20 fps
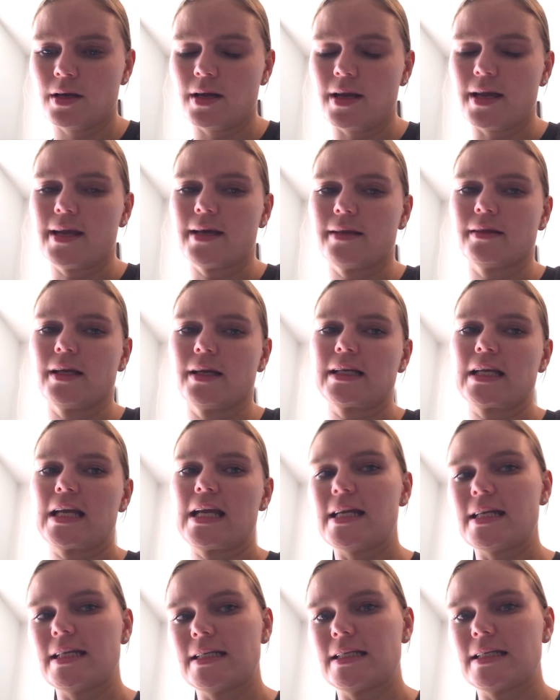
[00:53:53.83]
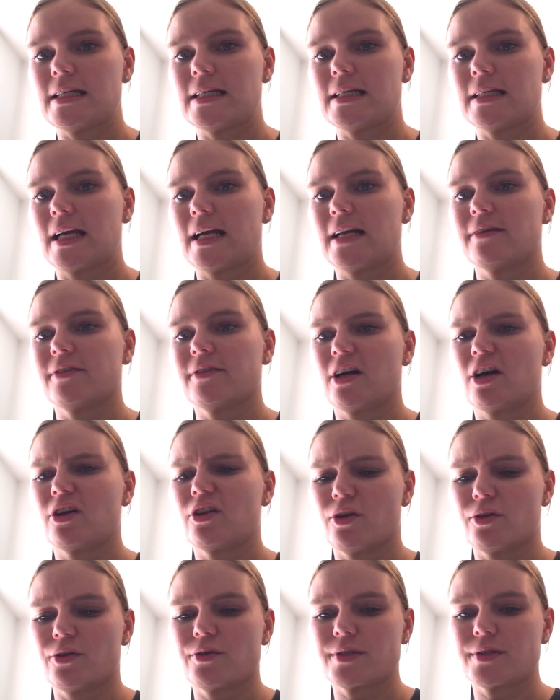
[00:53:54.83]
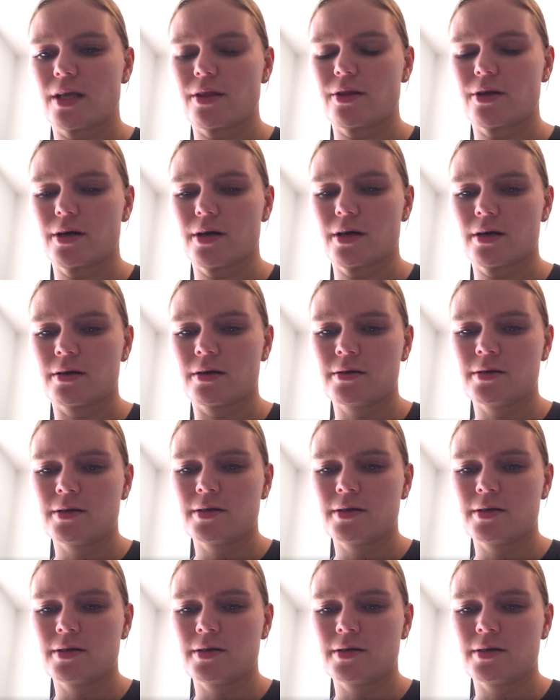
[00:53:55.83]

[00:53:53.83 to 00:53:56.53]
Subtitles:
and like ADD and kind of like all those other